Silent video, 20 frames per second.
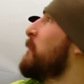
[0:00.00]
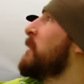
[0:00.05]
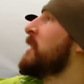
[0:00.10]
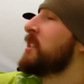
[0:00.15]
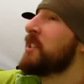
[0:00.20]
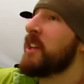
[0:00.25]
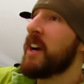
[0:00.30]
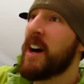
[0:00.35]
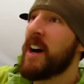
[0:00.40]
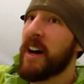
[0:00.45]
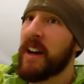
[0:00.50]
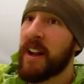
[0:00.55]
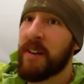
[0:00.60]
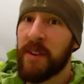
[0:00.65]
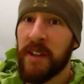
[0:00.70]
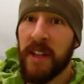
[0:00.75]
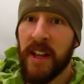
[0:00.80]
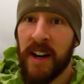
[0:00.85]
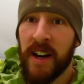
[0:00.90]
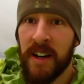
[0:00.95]
inside,
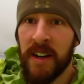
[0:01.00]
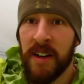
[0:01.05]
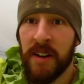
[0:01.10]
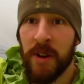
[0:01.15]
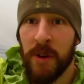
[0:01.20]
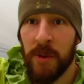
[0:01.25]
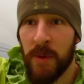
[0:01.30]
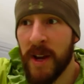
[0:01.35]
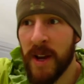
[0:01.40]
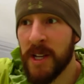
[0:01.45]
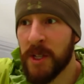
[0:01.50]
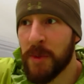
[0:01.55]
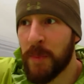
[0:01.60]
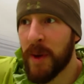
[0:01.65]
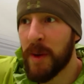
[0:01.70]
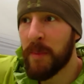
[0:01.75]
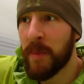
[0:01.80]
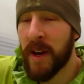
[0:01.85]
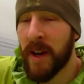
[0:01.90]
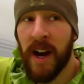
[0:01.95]
having that raised
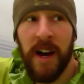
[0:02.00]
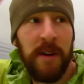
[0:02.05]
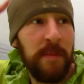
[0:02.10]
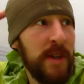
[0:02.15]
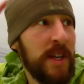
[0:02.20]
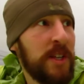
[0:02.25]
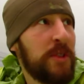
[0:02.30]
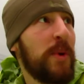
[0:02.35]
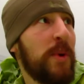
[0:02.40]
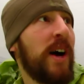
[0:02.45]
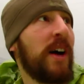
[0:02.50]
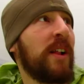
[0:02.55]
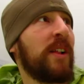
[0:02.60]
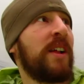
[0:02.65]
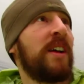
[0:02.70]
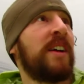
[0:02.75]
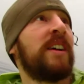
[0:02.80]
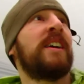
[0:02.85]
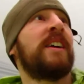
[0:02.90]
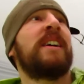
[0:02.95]
bit behind me as well.
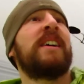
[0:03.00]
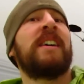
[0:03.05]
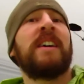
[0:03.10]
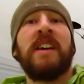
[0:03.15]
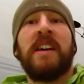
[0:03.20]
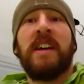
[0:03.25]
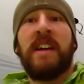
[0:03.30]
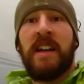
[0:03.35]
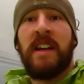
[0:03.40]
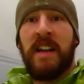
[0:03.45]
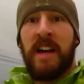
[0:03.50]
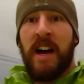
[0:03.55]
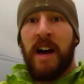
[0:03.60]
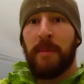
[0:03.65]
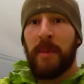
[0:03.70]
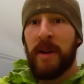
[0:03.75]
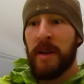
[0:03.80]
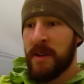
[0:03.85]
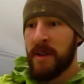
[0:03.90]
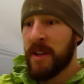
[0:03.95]

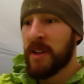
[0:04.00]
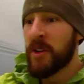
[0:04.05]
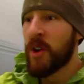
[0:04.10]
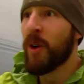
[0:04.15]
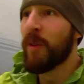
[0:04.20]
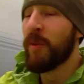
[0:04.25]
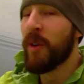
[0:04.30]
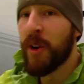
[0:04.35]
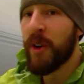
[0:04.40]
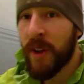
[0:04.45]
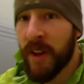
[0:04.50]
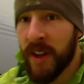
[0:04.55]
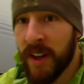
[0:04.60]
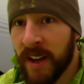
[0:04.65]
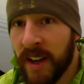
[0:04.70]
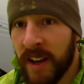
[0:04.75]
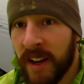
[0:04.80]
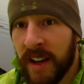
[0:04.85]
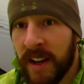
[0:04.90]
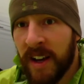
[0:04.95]
I'm in, covered.
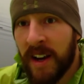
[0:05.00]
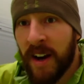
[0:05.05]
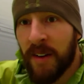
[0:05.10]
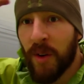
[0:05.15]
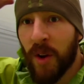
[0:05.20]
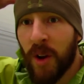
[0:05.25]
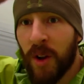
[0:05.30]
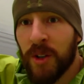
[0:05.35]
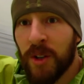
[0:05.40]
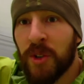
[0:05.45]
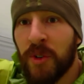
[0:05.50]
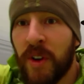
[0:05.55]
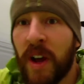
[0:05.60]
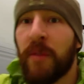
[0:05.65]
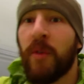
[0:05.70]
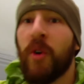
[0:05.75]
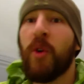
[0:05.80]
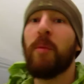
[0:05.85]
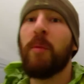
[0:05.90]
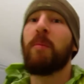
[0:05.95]
We've got lots of
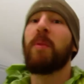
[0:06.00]
headroom,